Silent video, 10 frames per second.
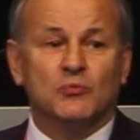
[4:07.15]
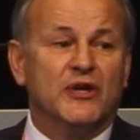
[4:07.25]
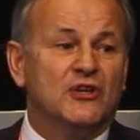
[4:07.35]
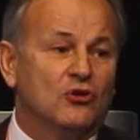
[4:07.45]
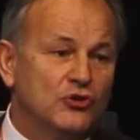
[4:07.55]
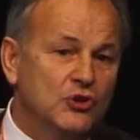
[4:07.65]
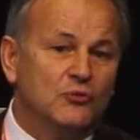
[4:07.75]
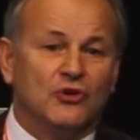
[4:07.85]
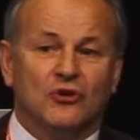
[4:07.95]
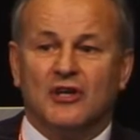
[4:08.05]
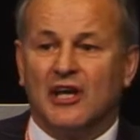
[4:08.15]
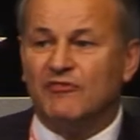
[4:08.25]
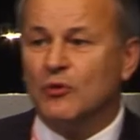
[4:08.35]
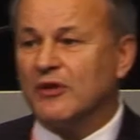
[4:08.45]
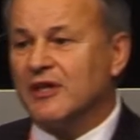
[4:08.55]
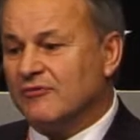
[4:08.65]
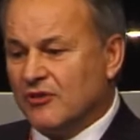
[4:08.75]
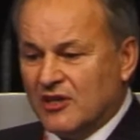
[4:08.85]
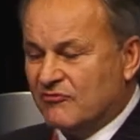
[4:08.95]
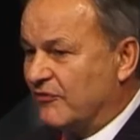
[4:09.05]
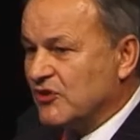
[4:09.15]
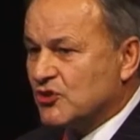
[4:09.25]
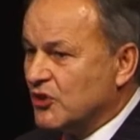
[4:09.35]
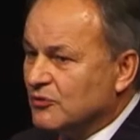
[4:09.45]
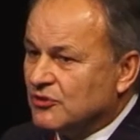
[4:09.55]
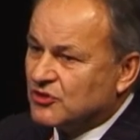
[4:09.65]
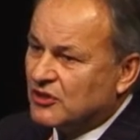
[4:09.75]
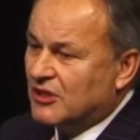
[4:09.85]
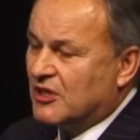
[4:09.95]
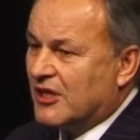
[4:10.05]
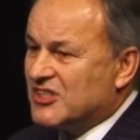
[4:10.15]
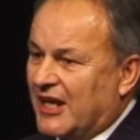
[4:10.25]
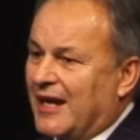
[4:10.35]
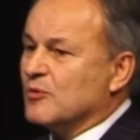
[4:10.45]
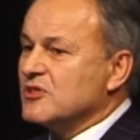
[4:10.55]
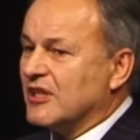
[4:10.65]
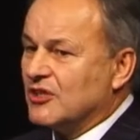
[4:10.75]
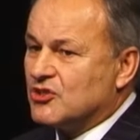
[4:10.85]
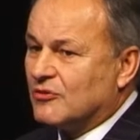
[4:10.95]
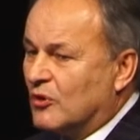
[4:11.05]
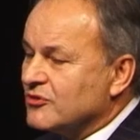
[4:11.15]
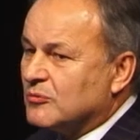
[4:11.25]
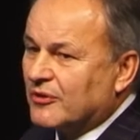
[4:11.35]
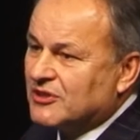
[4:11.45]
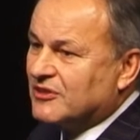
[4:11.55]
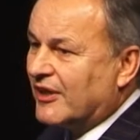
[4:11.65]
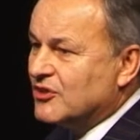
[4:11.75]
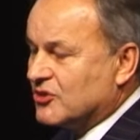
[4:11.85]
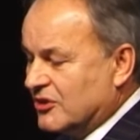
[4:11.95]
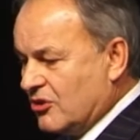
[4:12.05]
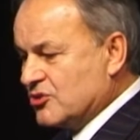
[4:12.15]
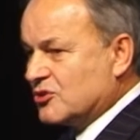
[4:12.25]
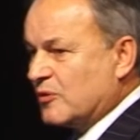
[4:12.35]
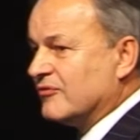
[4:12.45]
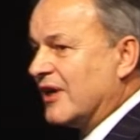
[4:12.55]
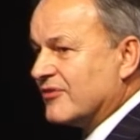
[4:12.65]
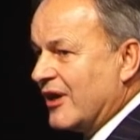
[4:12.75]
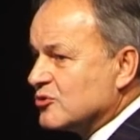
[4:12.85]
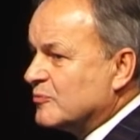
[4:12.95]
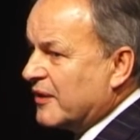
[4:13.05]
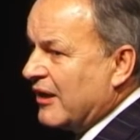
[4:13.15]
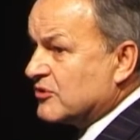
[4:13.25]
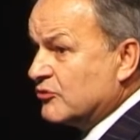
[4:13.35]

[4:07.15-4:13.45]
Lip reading: And we know, and you know, if you want to give 50 students 10 hours each, a one-to-one intervention, it costs you £12,500.